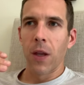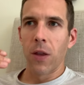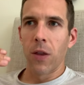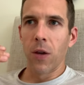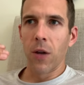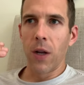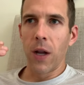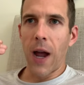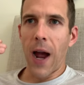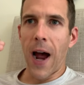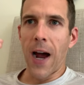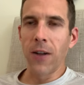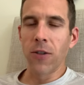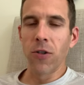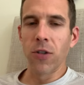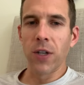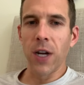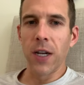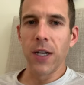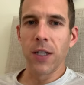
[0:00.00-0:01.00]
the
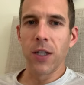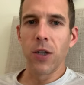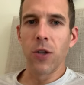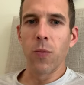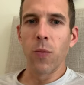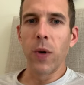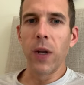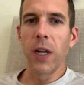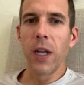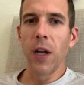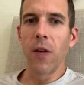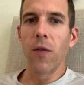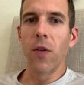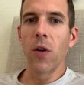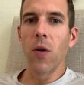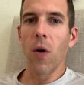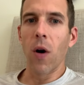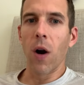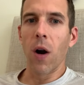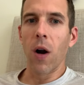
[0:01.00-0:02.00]
exercises that we give
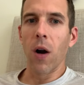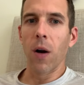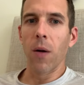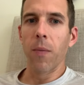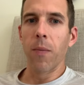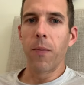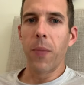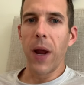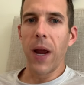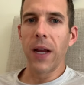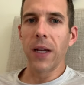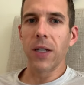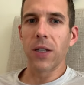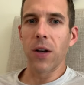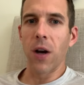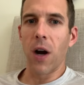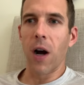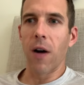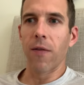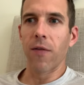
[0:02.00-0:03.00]
you are
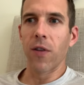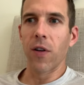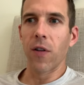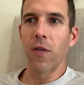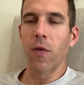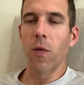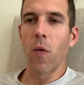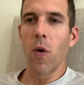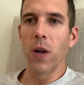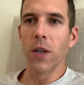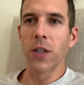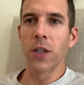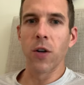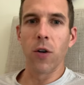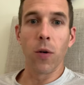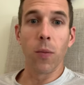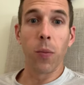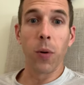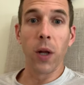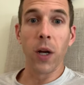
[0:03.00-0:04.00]
based off of ones that
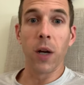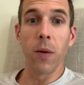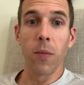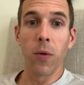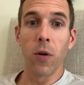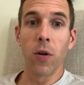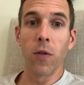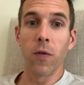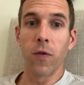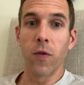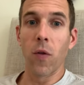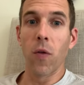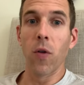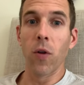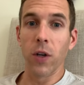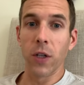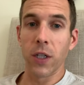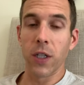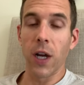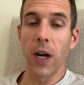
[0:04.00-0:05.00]
are applicable
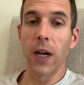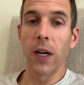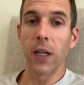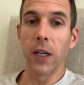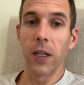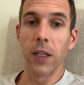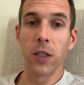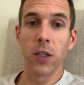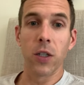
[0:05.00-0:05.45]
for cycling.